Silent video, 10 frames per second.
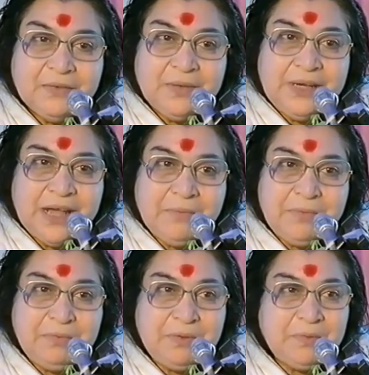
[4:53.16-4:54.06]
very
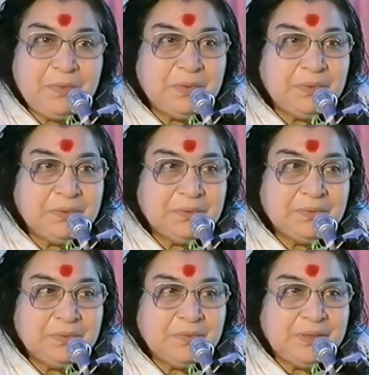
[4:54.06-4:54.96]
happy people,
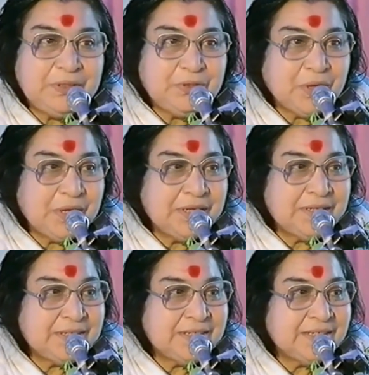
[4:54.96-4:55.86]
very
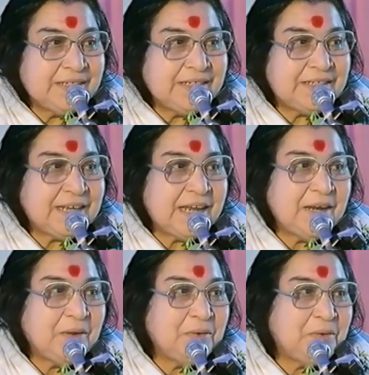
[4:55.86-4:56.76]
joyous. They stand
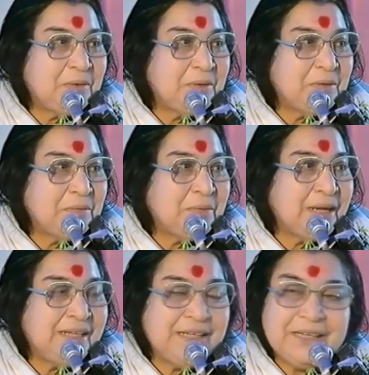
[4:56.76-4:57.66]
out
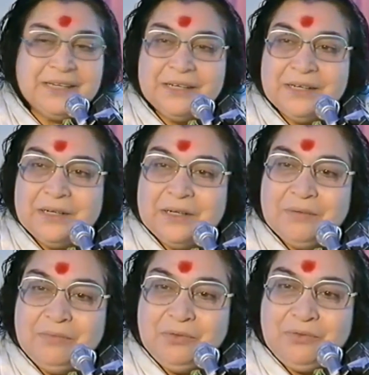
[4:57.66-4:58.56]
by their
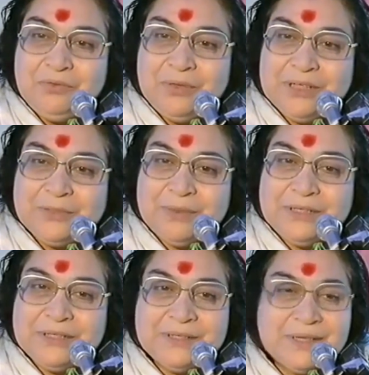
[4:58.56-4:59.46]
beautiful
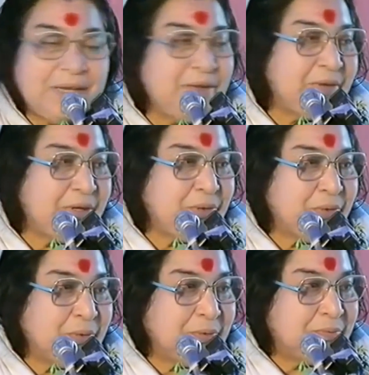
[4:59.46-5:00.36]
expressions anywhere you go.